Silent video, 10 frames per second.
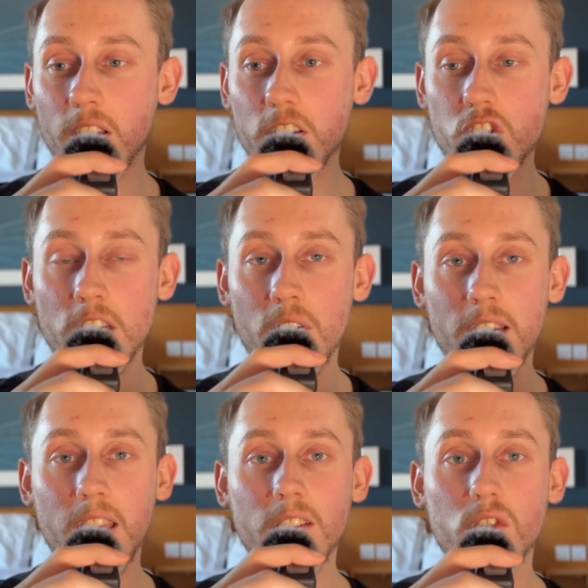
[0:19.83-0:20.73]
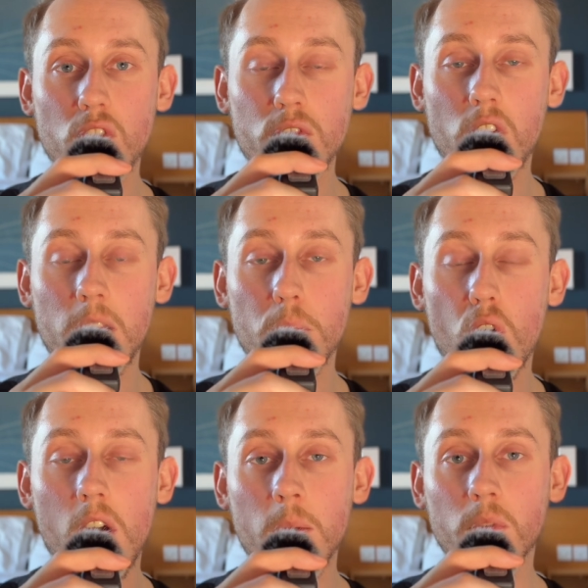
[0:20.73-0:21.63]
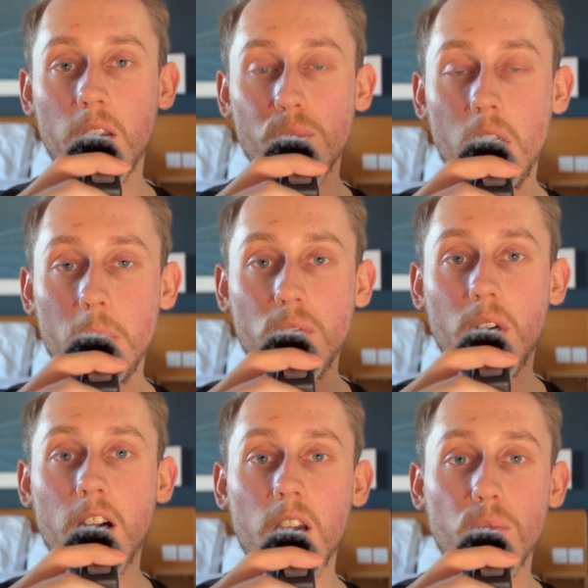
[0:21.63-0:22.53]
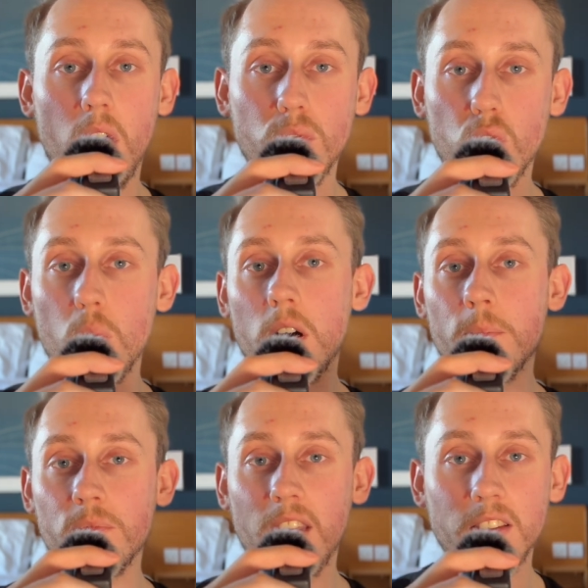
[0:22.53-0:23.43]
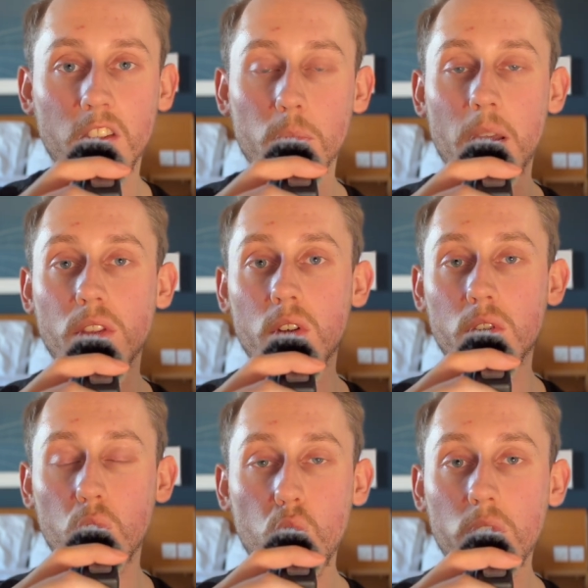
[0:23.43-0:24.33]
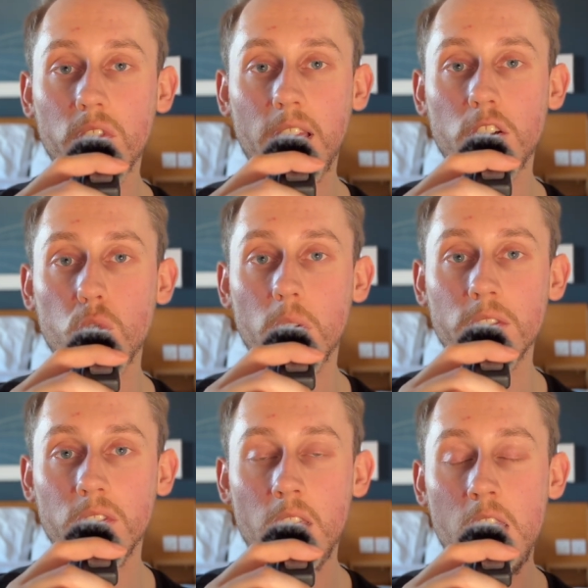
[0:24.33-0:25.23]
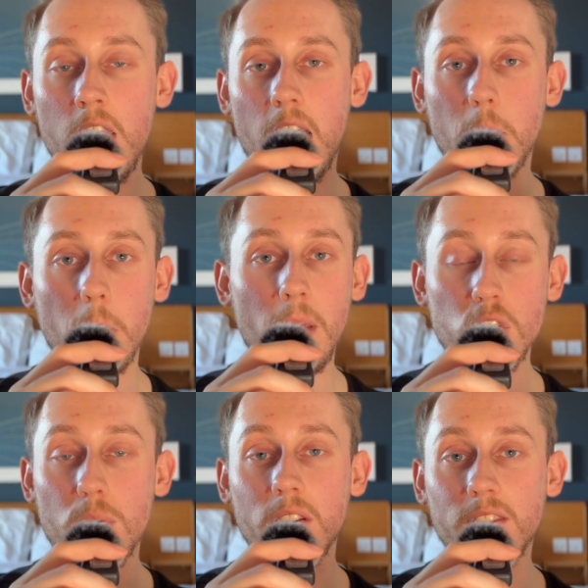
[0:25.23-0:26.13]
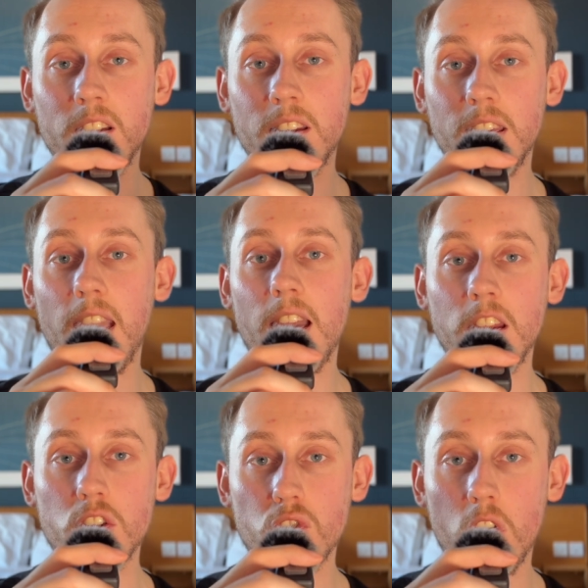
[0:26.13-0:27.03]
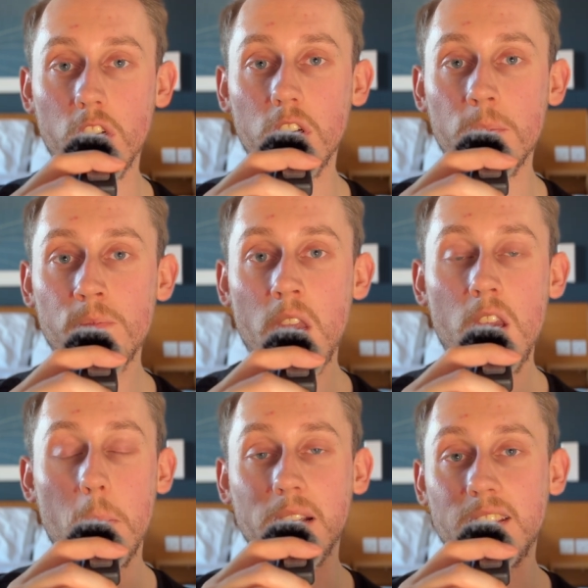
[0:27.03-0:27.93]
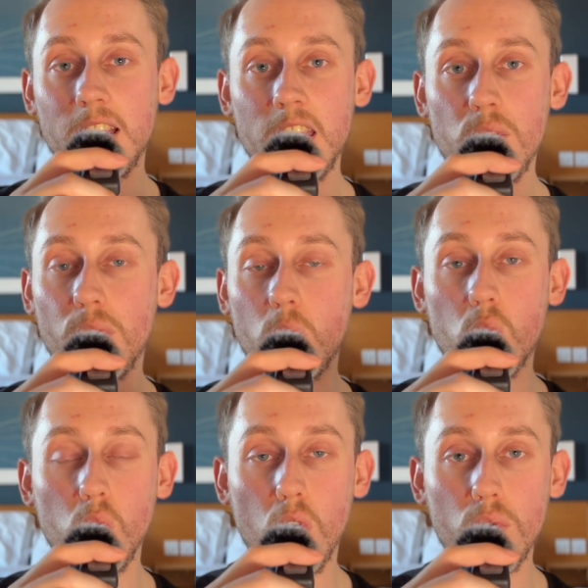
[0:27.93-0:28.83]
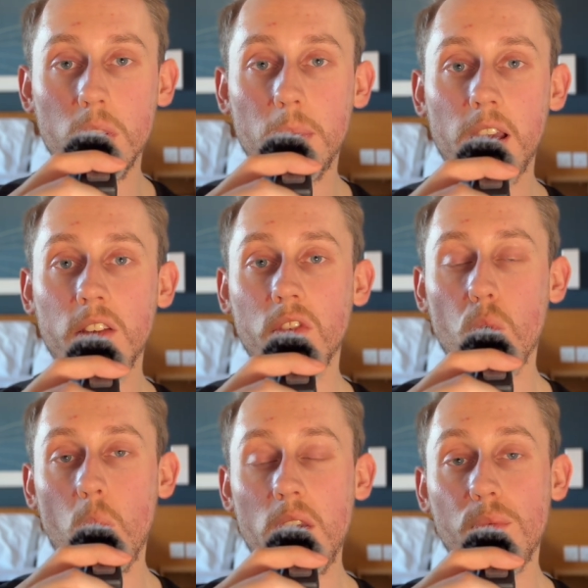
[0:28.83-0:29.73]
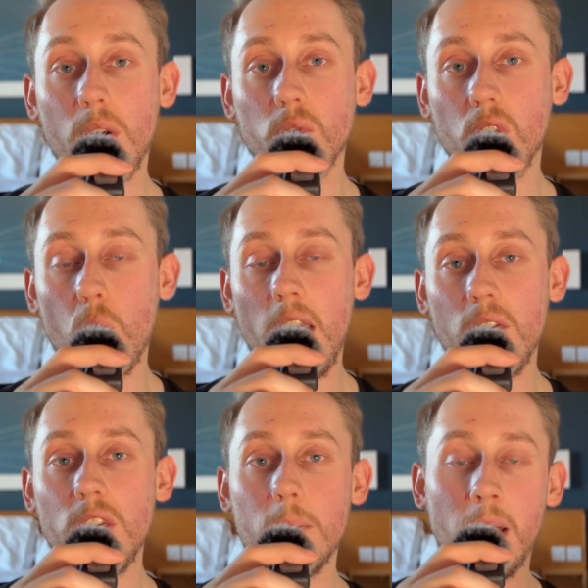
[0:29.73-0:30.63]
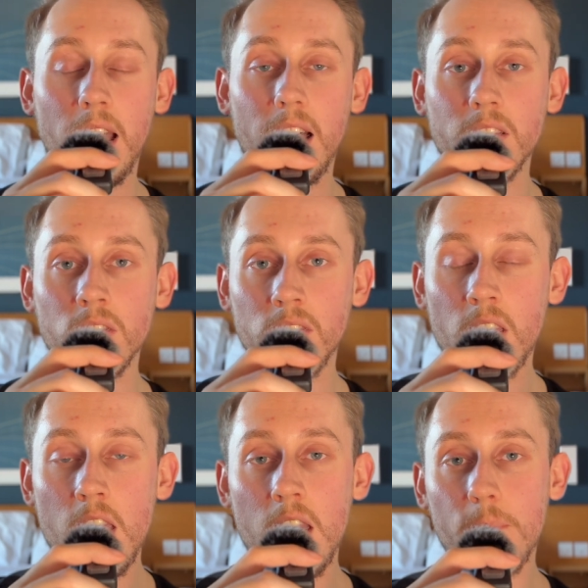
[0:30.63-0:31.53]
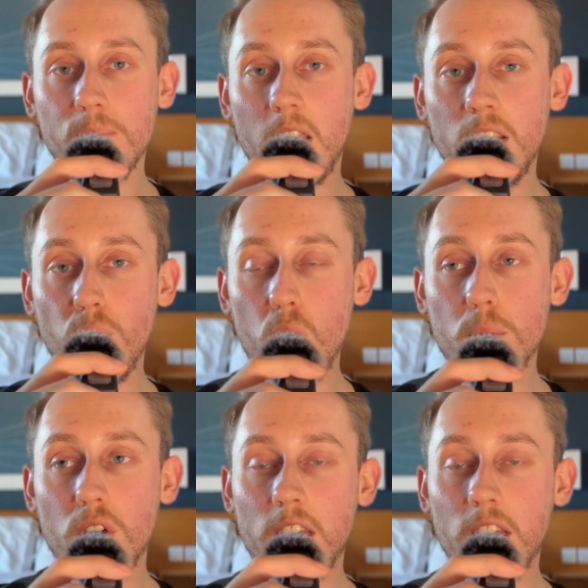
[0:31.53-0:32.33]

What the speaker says: like generic strength training programs like 5x5, 5-3-1, Texas method, all the standard ones, and my bench press didn't get any stronger. My technique felt all over the place, the weight felt so heavy in my hands, and if I would put an